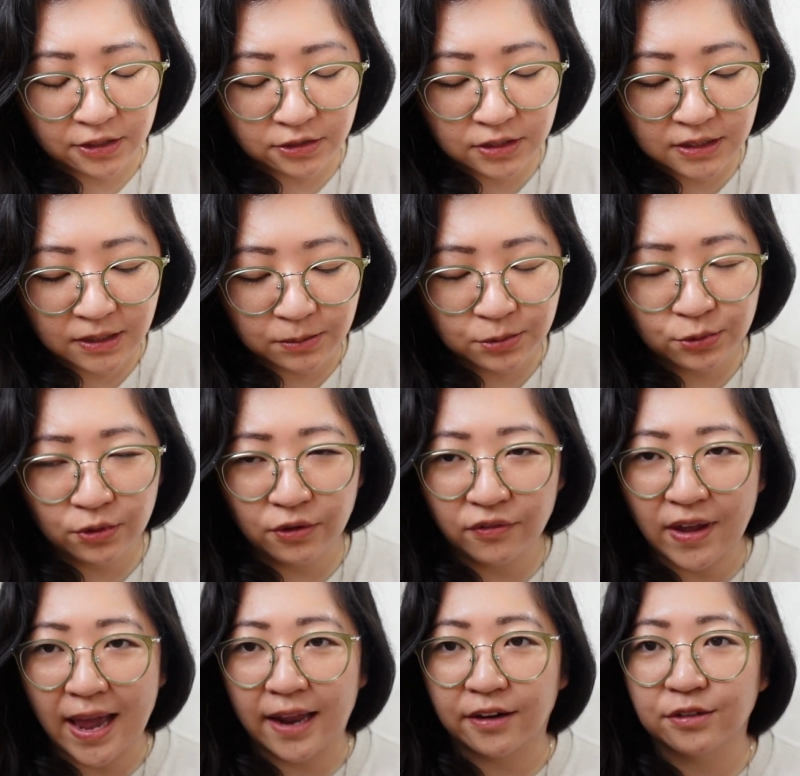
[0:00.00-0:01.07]
There's some sort
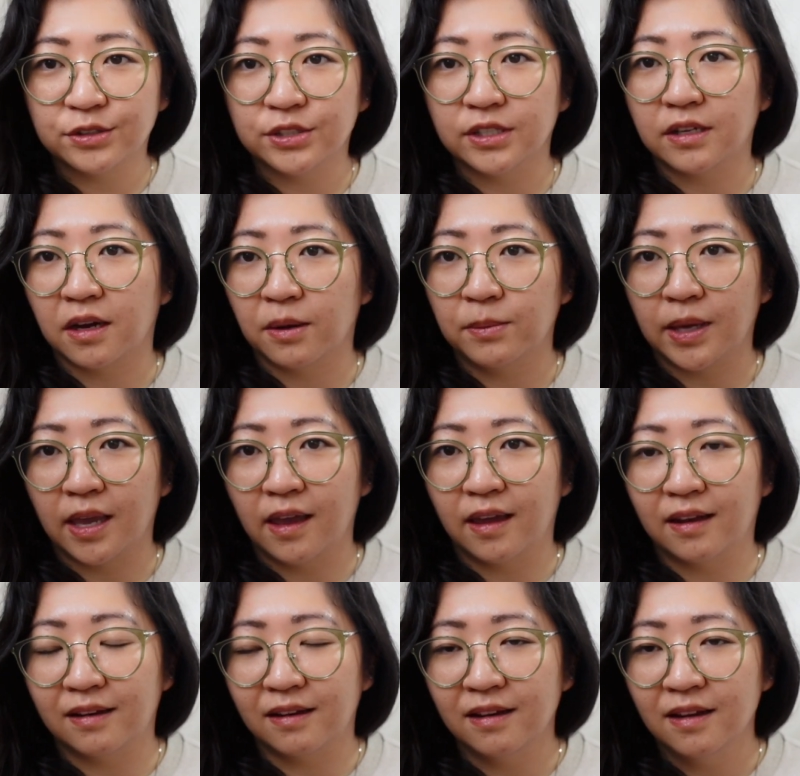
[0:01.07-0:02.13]
of energy coming
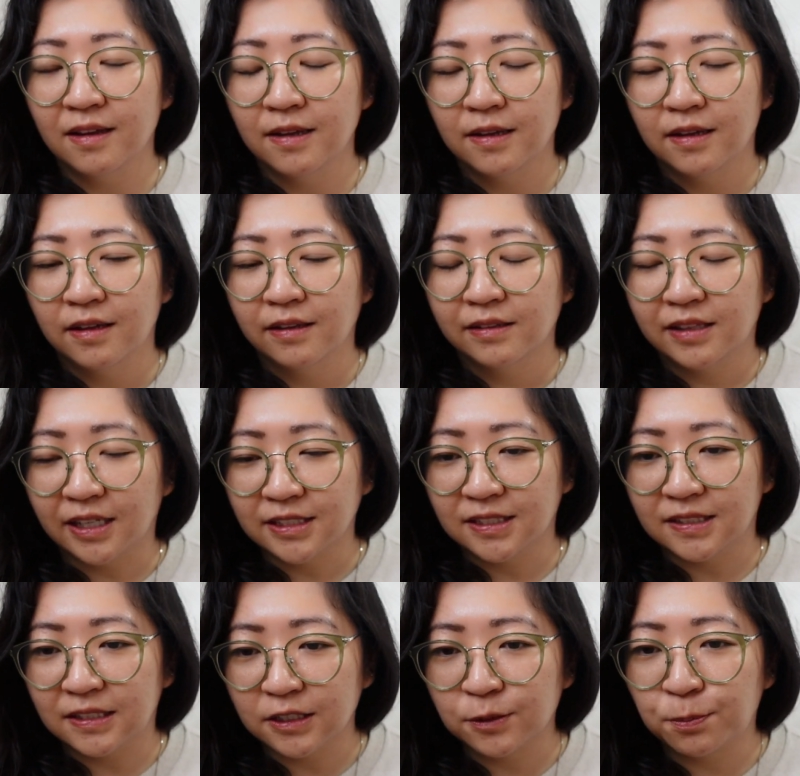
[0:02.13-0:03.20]
in
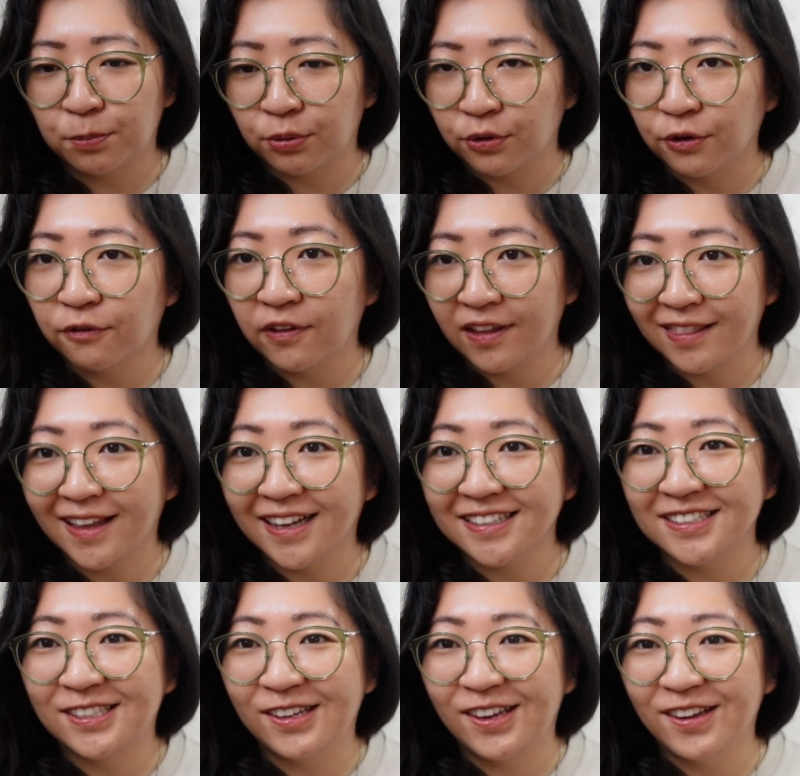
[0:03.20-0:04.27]
that's disproving
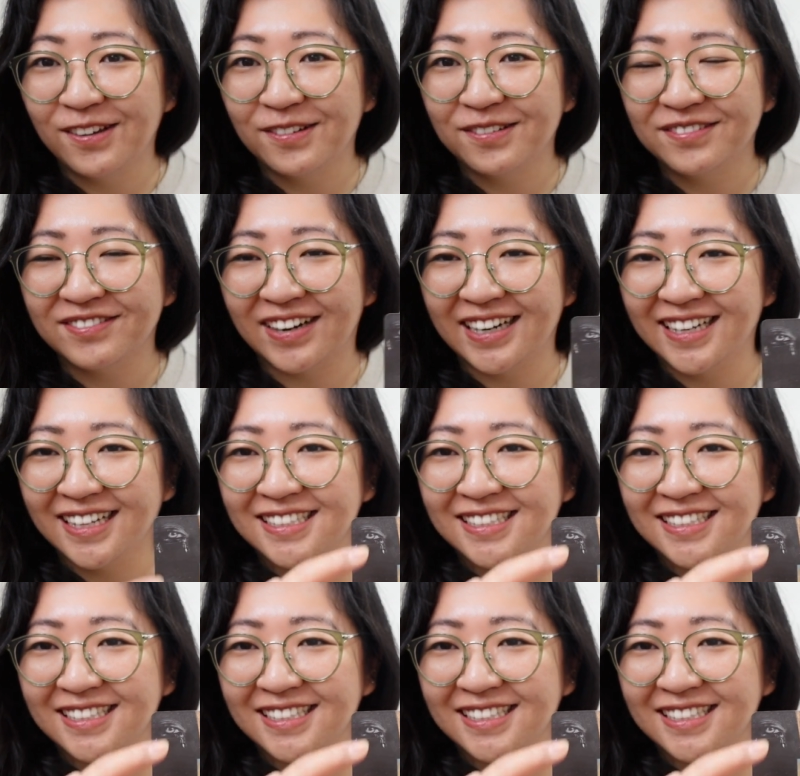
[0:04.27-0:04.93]
that to you, right?